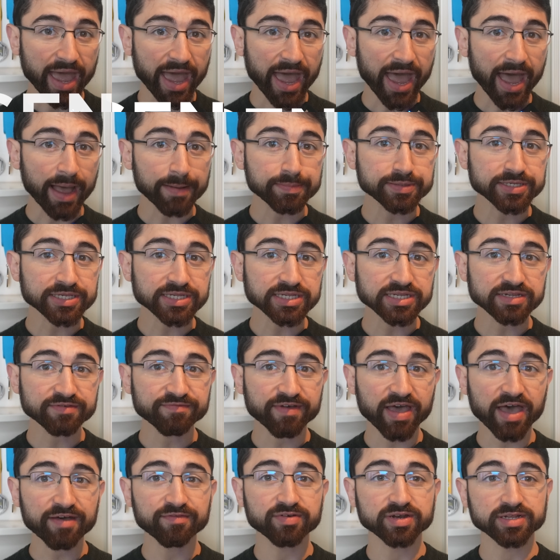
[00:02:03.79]
absence of
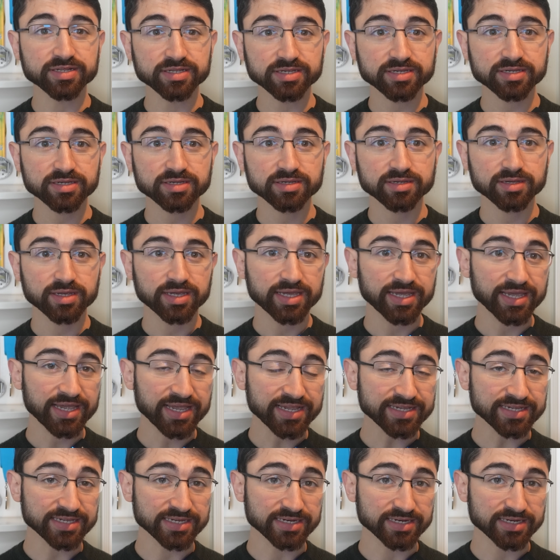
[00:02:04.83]
evidence
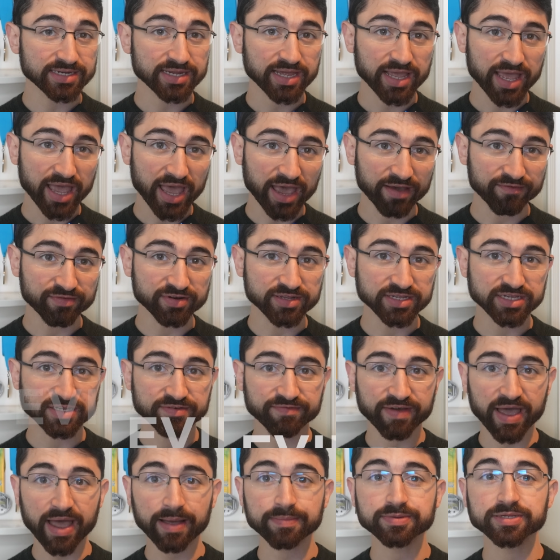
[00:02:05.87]
isn't evidence
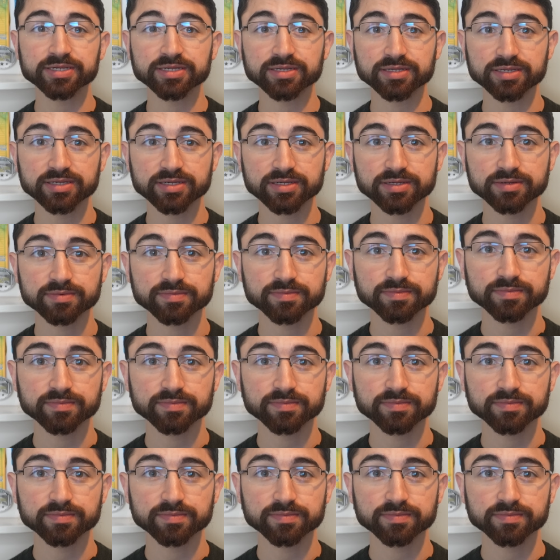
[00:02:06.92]
of absence.